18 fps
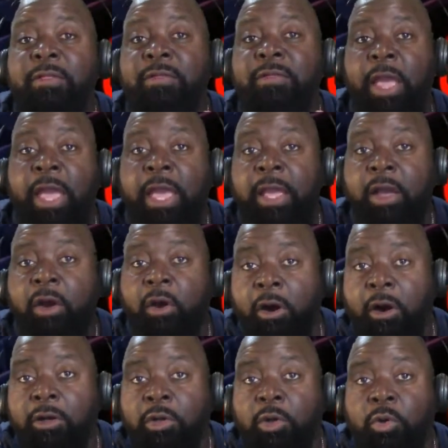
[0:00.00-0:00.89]
They
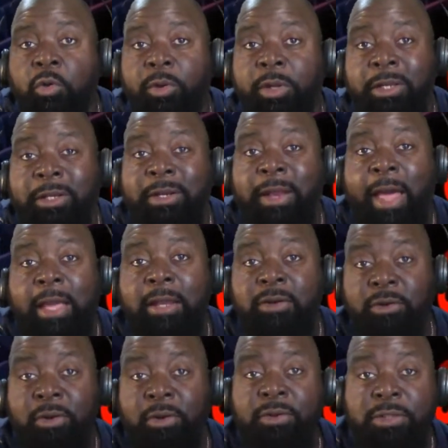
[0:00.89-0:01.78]
are doing
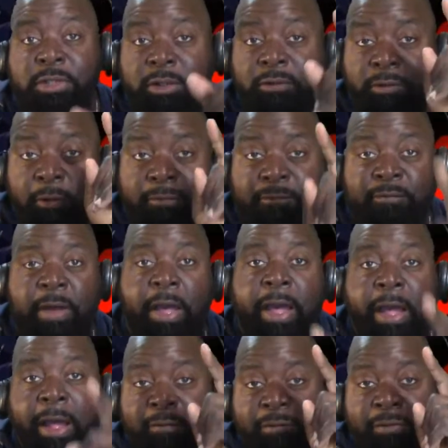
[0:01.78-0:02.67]
night nurses for
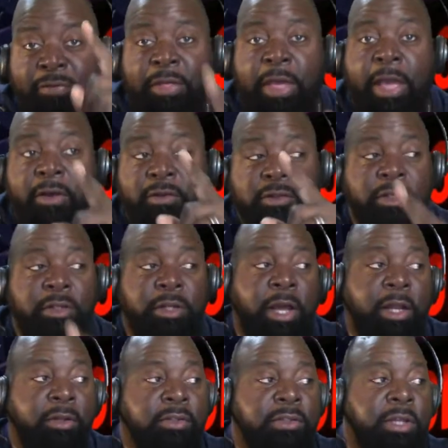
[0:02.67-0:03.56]

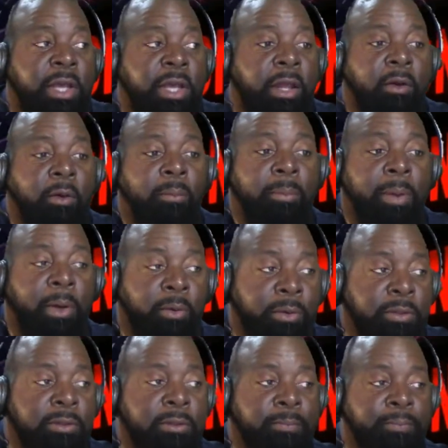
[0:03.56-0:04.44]
$5,000 sign-on
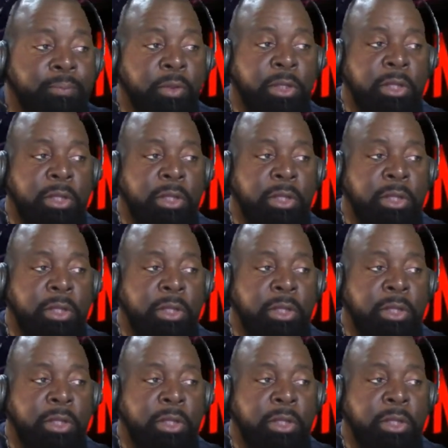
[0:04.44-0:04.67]
bonus.